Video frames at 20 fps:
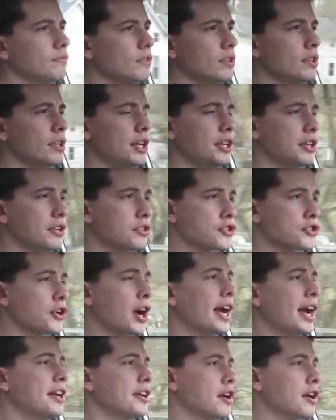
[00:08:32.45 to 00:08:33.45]
and you're
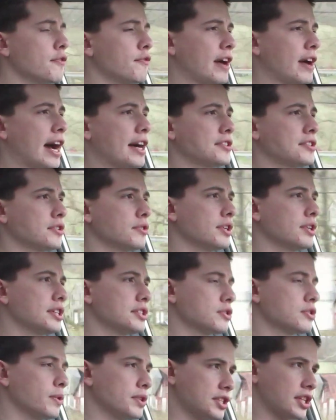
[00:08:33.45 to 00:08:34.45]
trying to go fast through
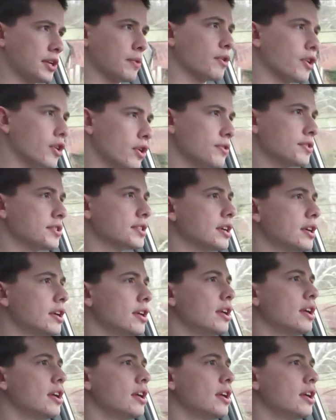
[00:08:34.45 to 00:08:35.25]
these twisty roads,